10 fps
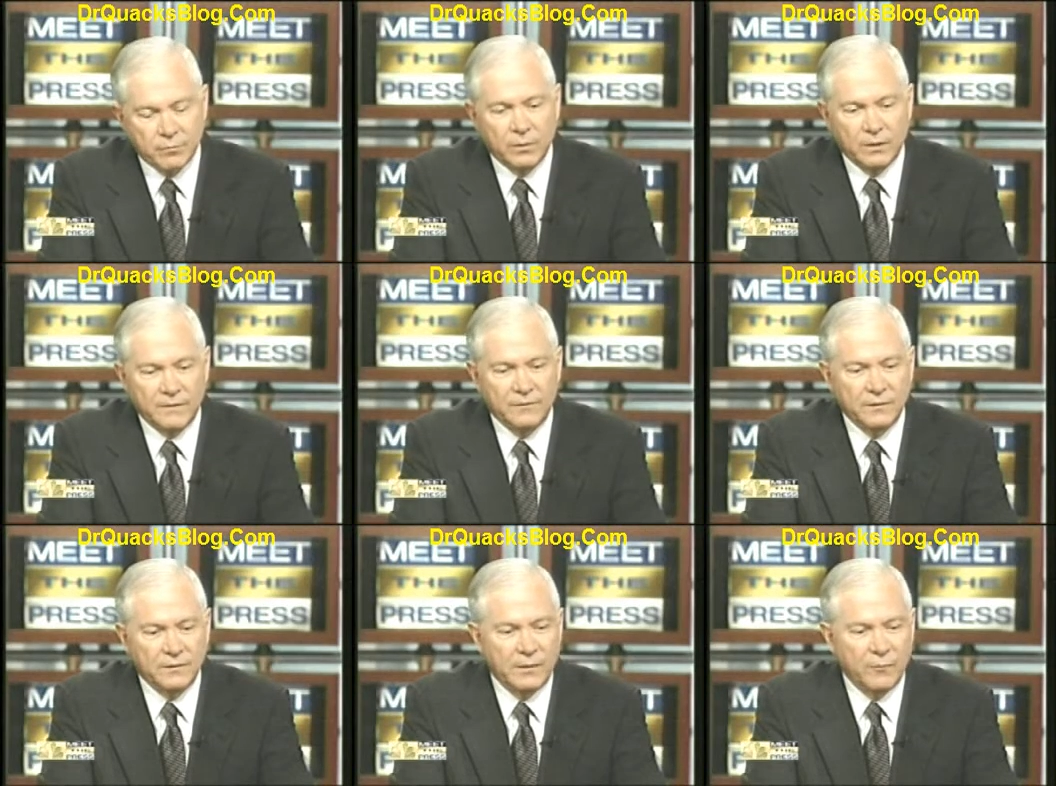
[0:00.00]
believed
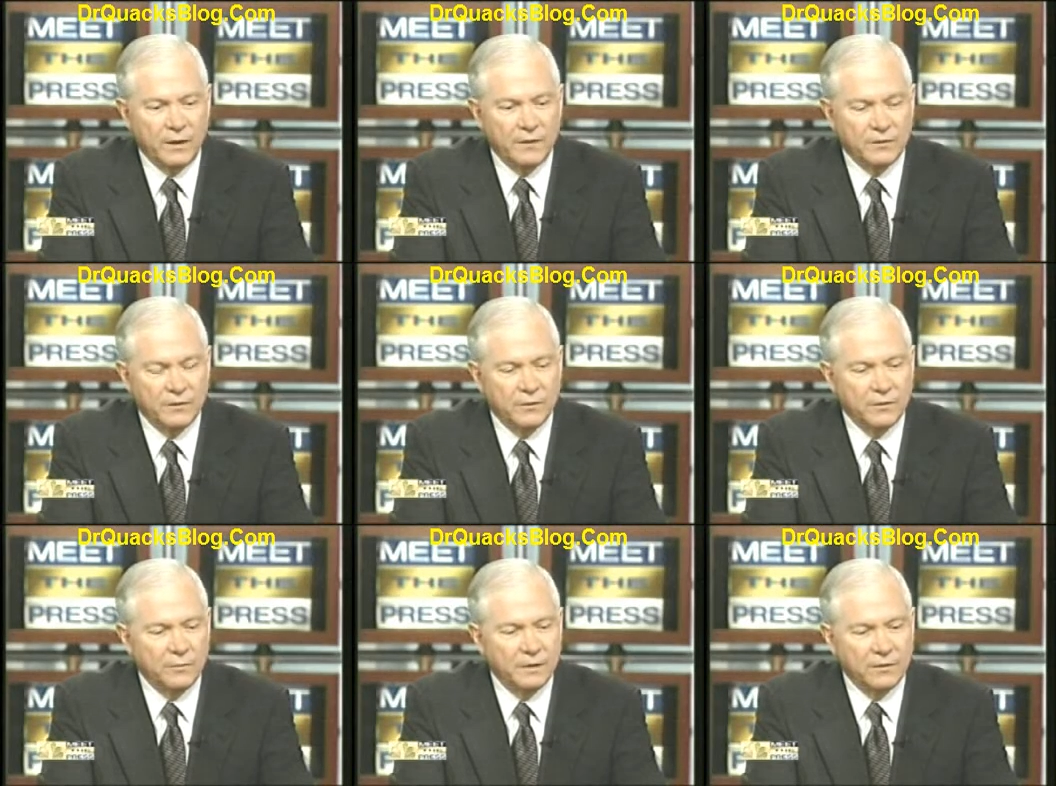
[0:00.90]
in some ways it
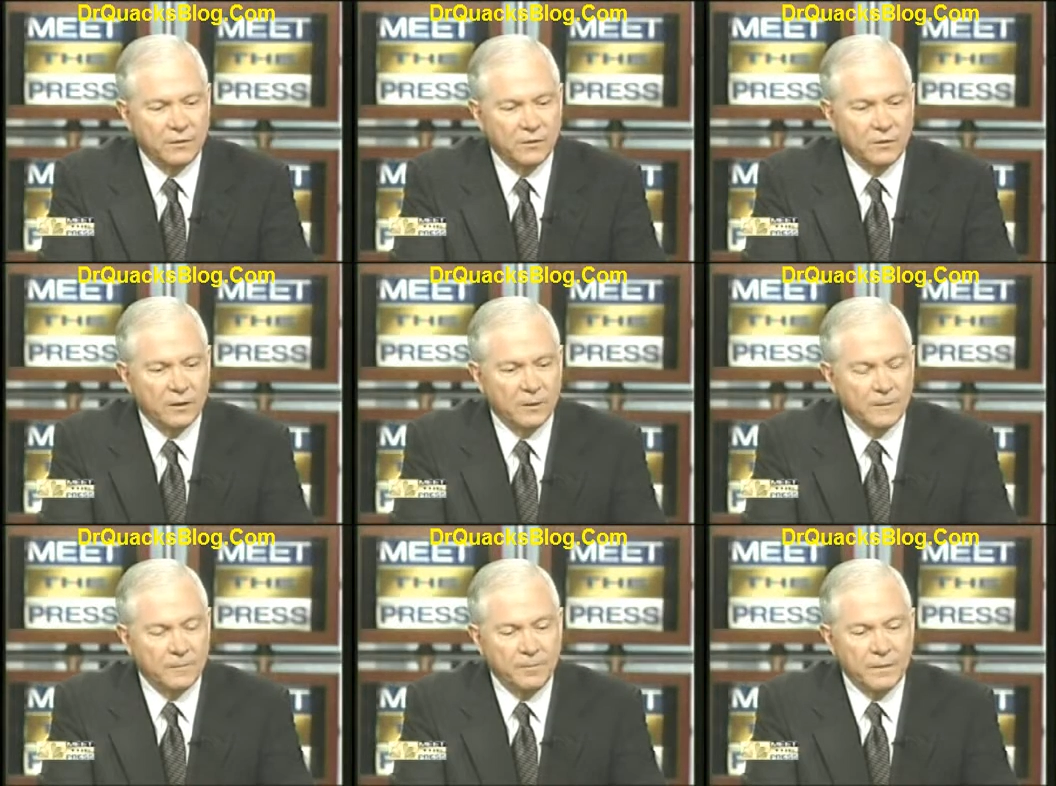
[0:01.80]
could have been a little clearer,